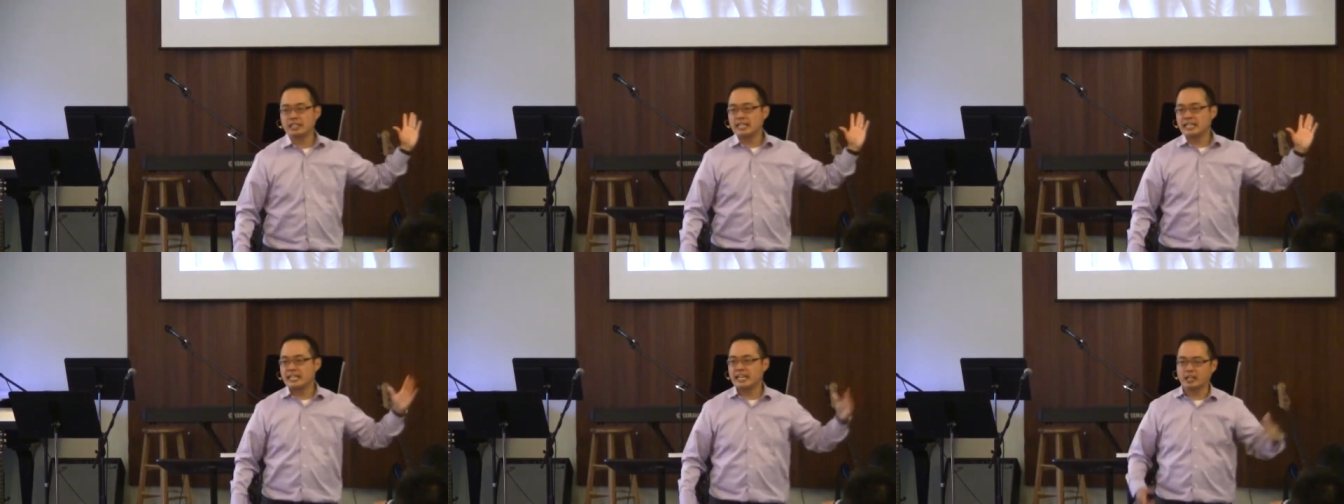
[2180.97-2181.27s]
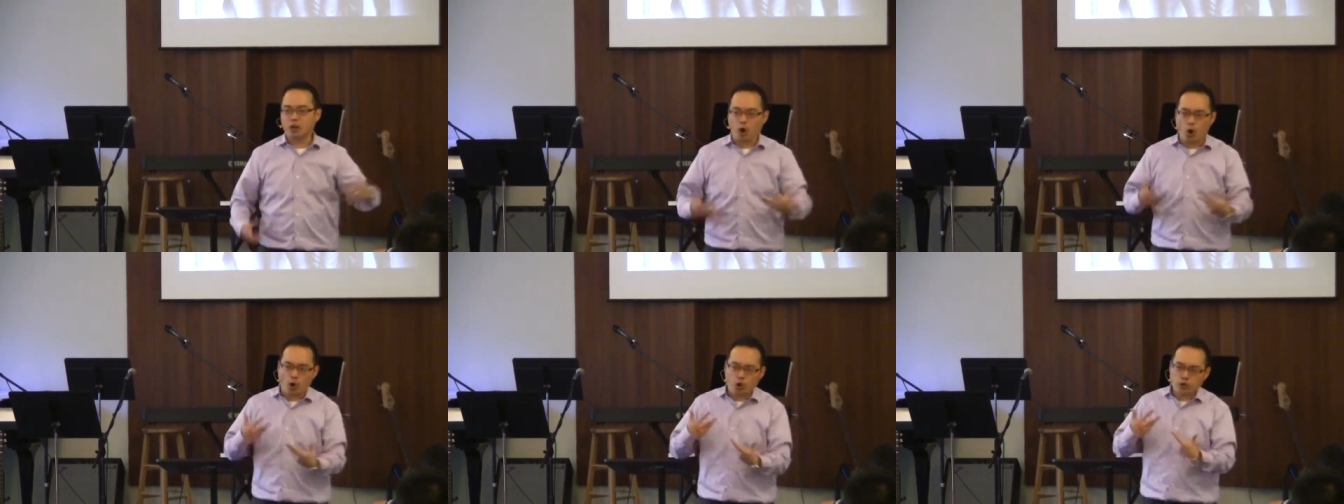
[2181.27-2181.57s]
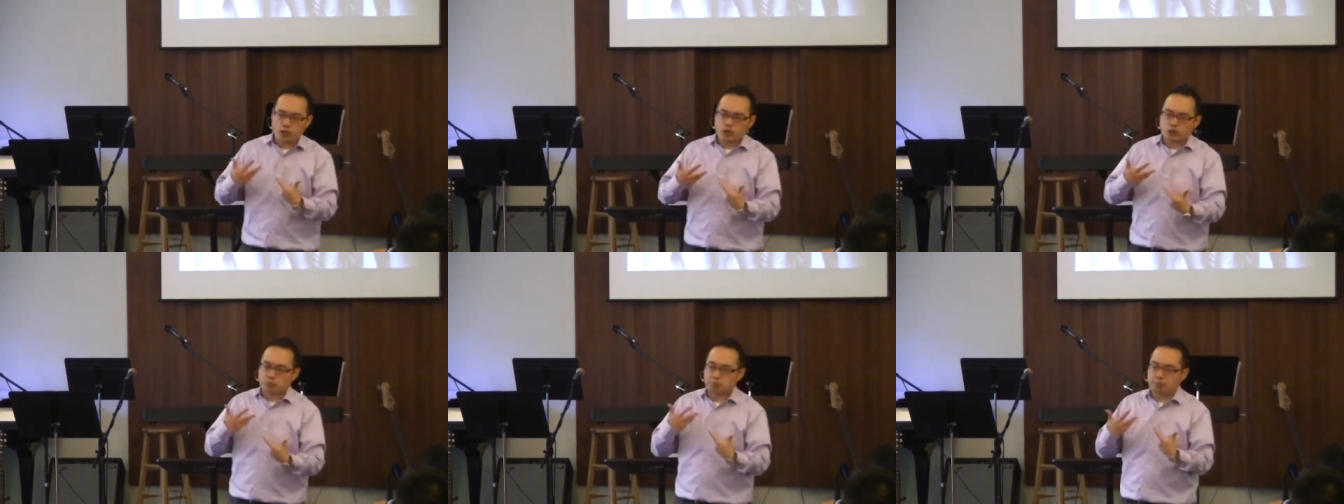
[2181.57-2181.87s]
He had all
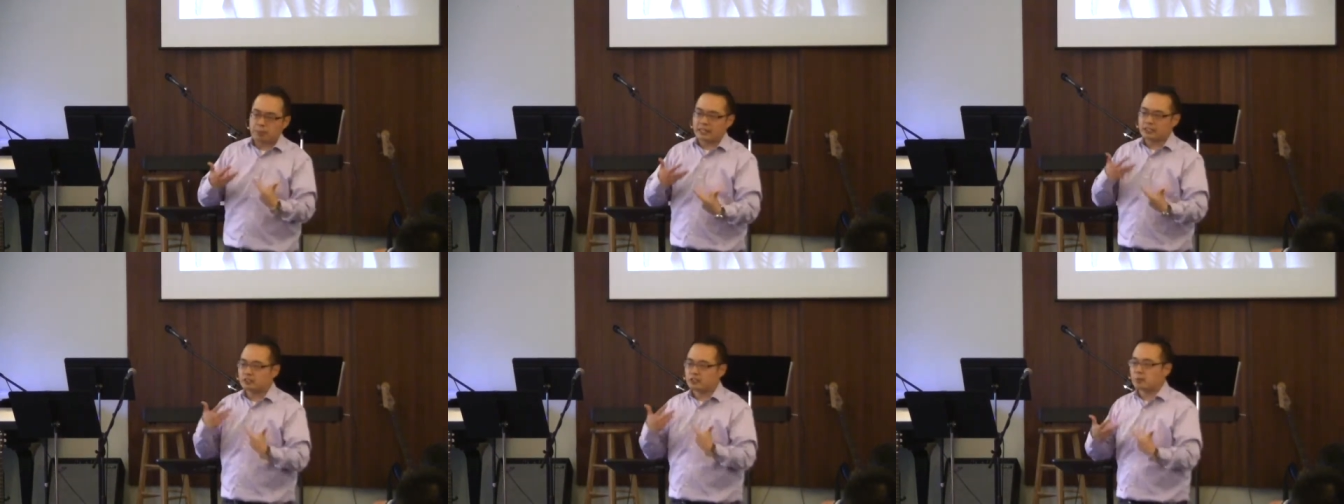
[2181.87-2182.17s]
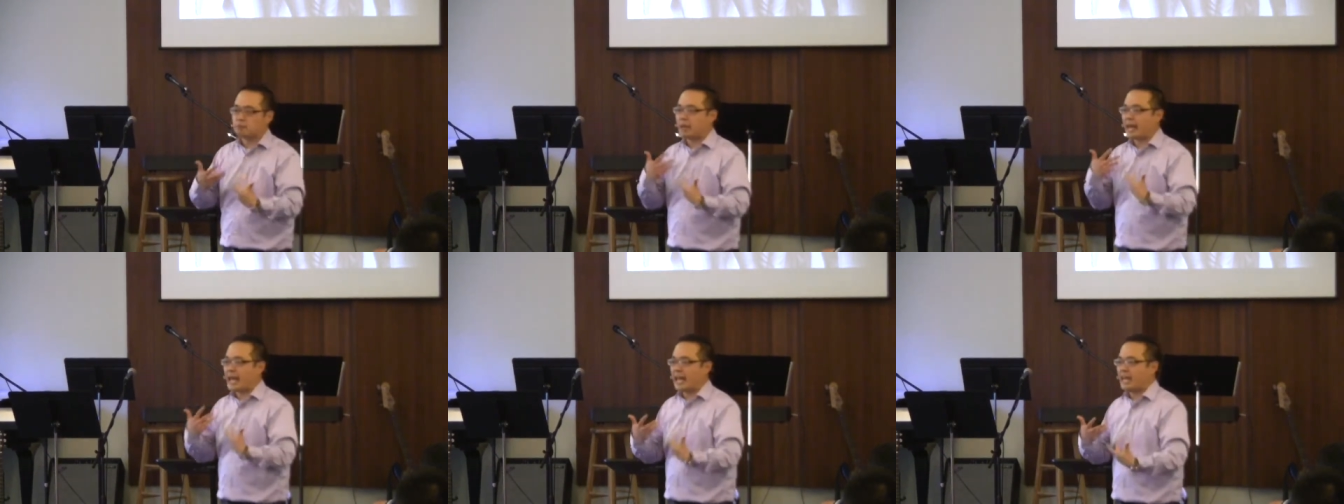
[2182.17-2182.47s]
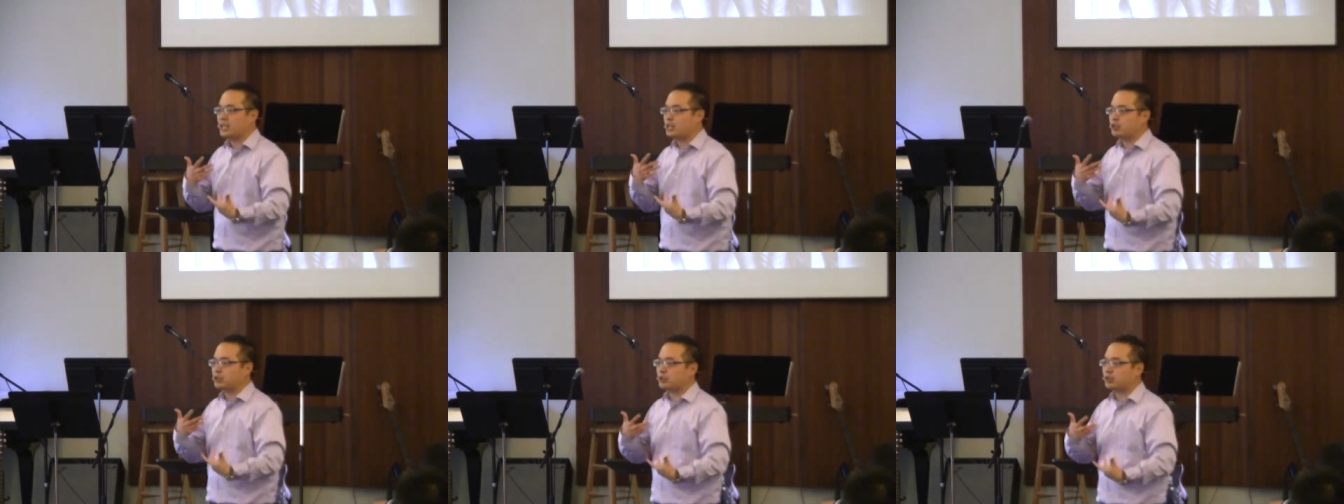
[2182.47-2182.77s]
this bent up
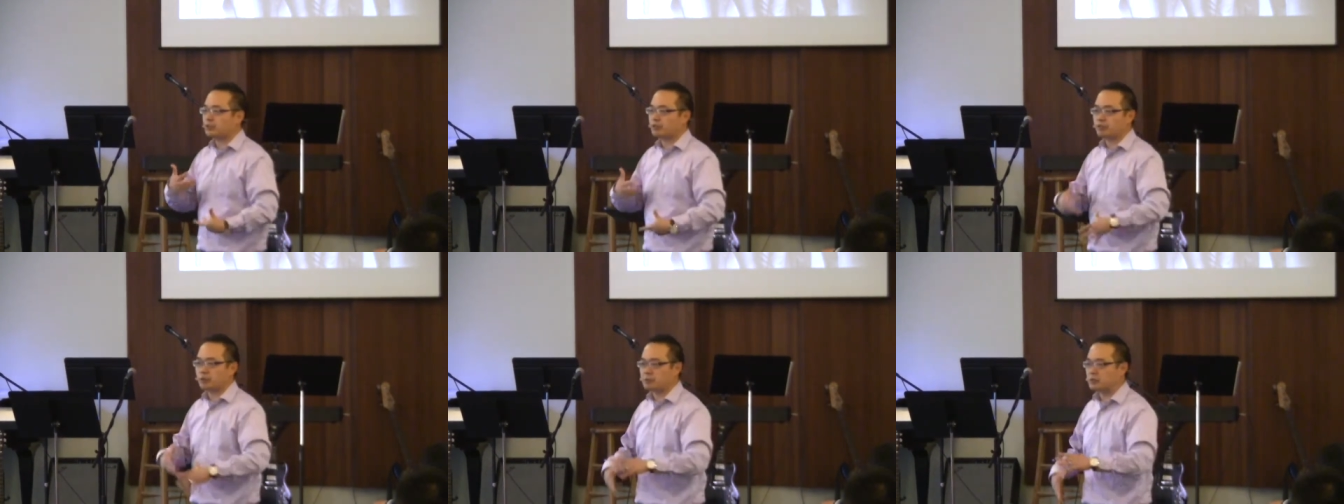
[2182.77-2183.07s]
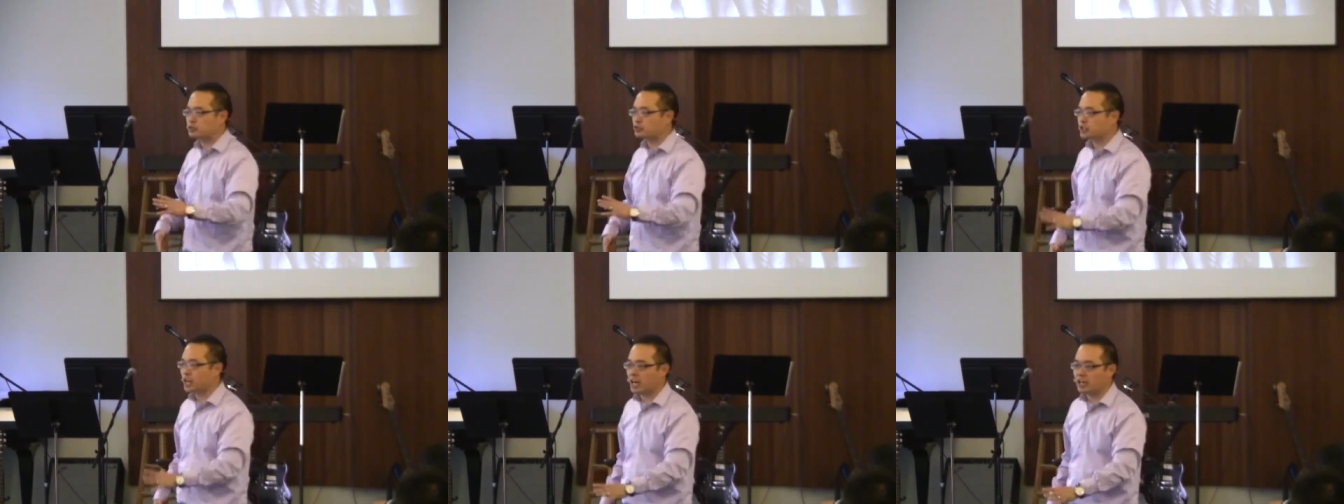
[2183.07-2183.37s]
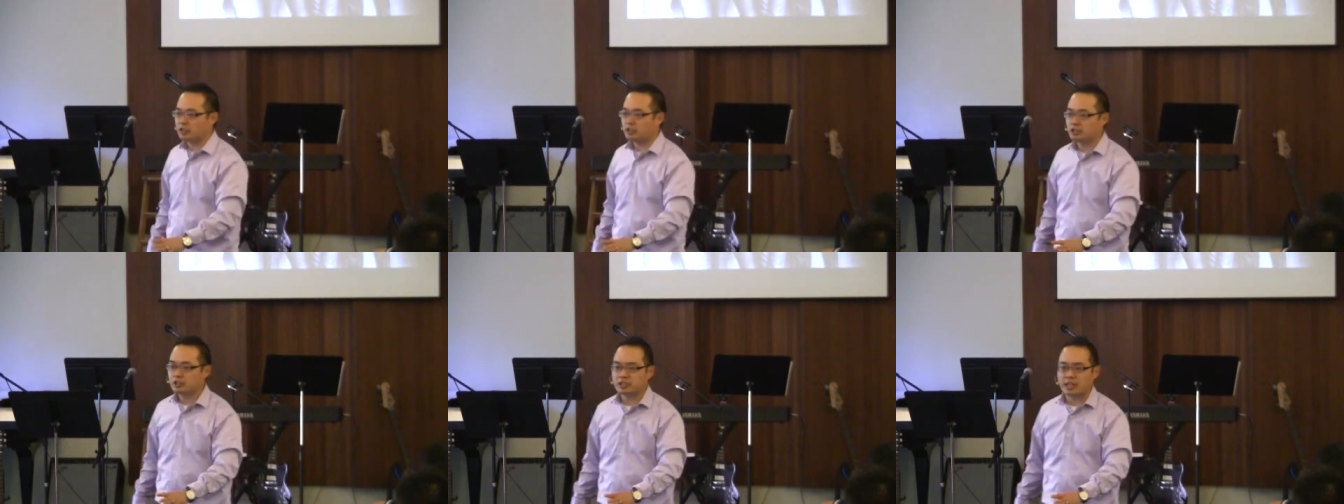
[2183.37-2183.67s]
anger from his
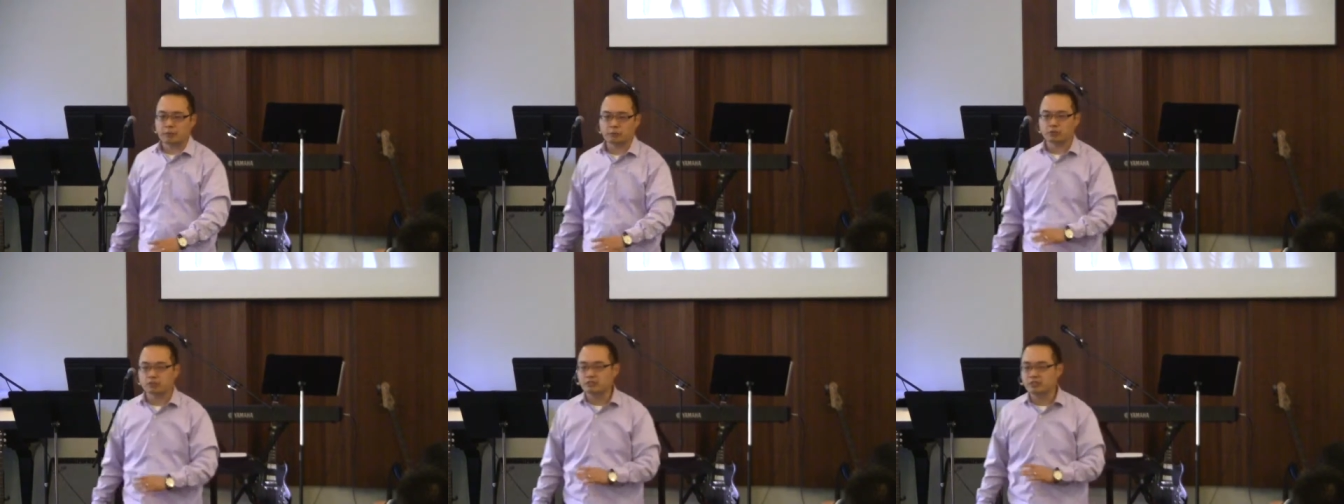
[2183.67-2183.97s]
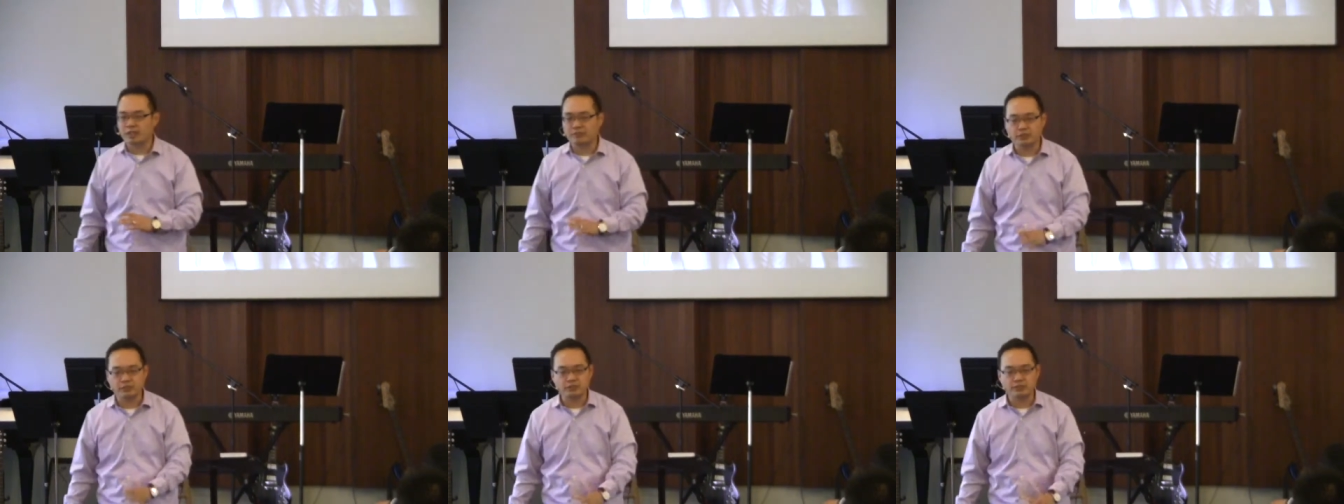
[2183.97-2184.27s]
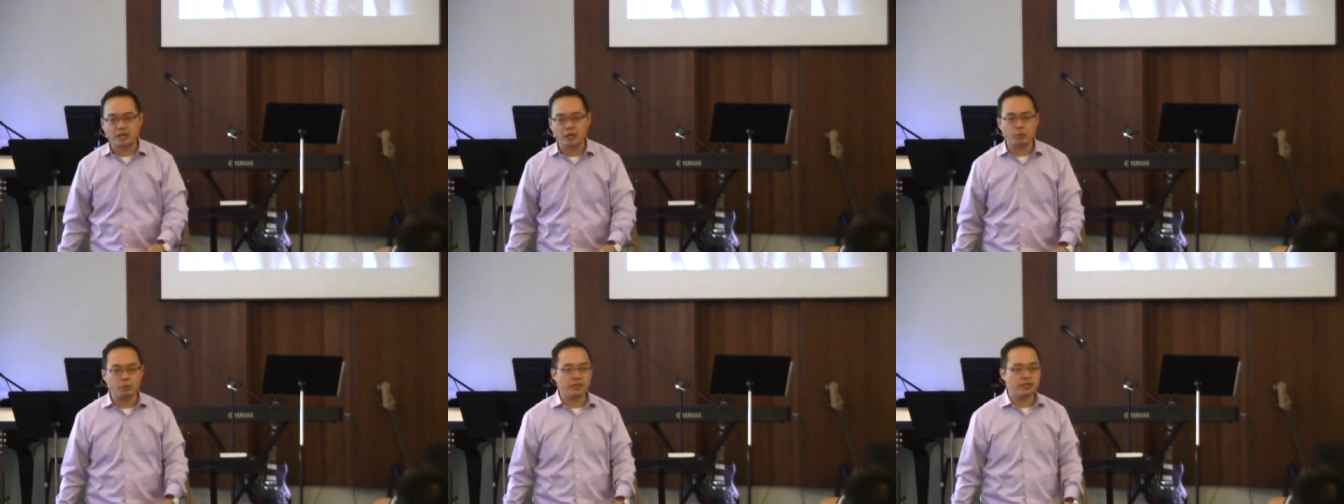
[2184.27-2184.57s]
childhood that was never
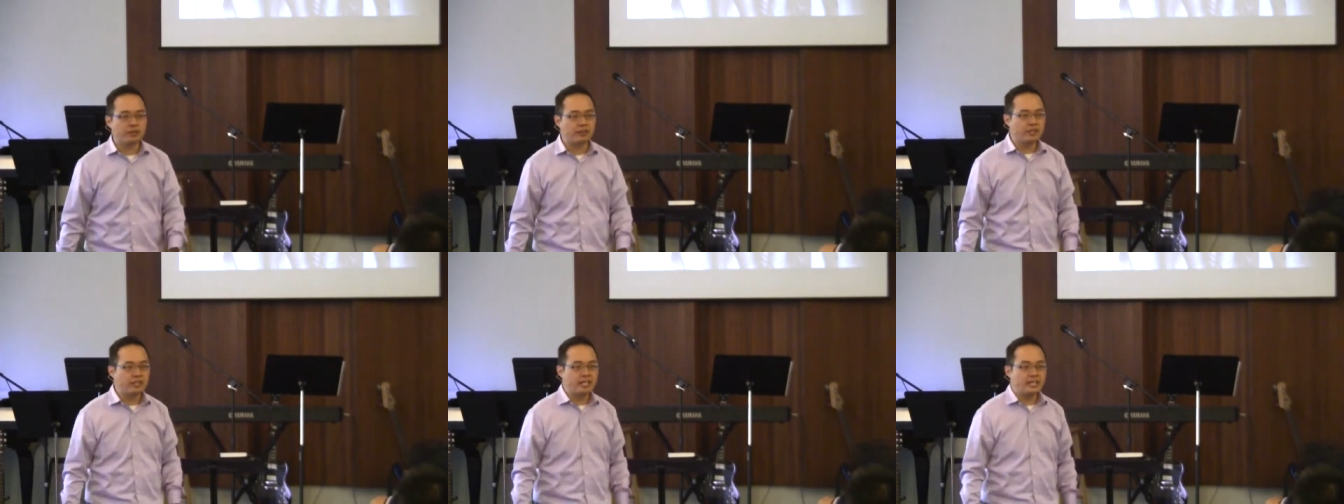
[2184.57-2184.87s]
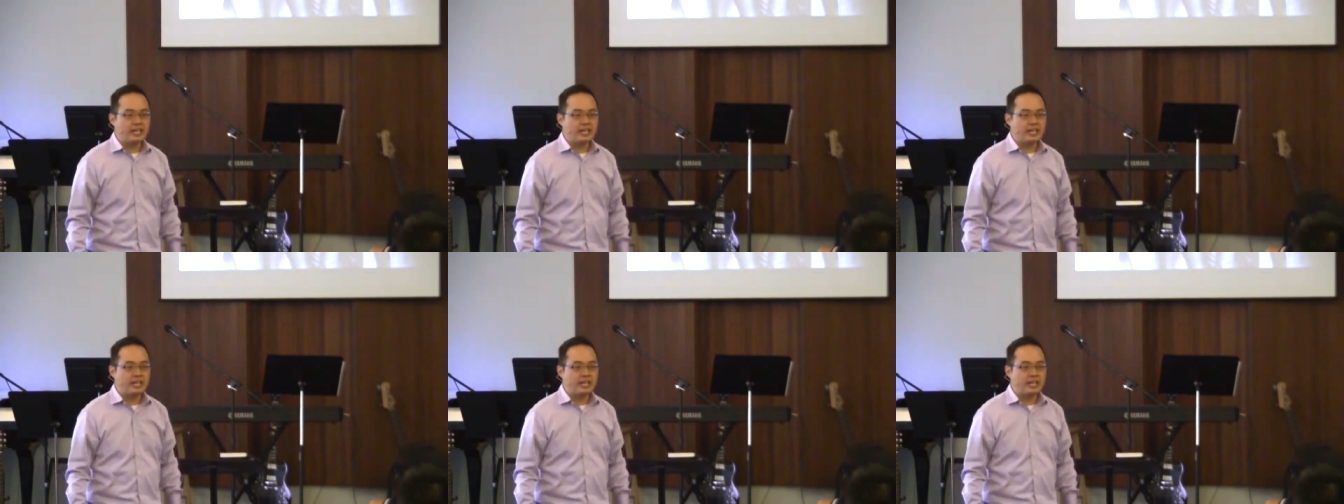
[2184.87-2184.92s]
dealt with.